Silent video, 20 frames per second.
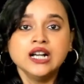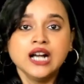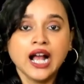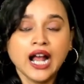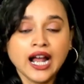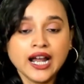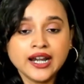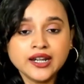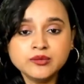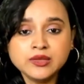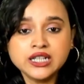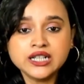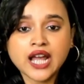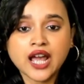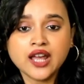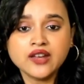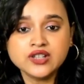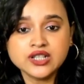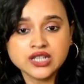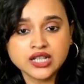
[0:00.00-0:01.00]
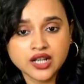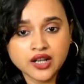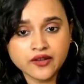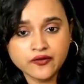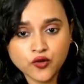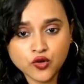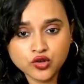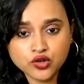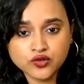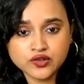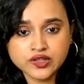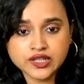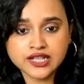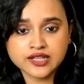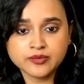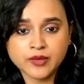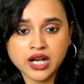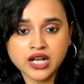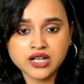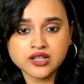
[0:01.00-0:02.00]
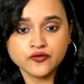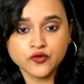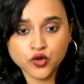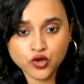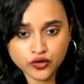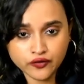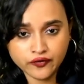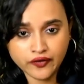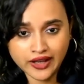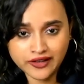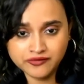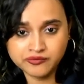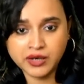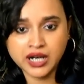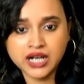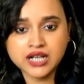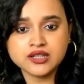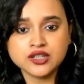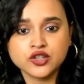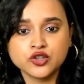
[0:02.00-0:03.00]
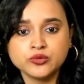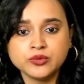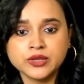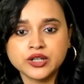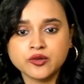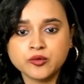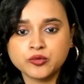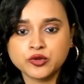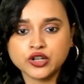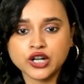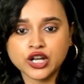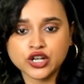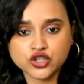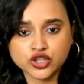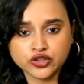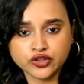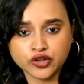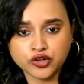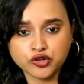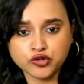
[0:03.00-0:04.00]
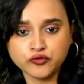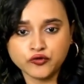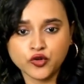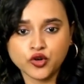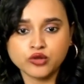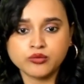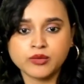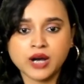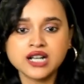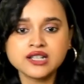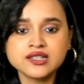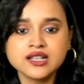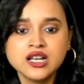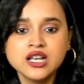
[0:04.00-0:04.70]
Animal diversity 4 to 6 marks, 4 to 5 marks. Human reproduction 3 to 4 marks.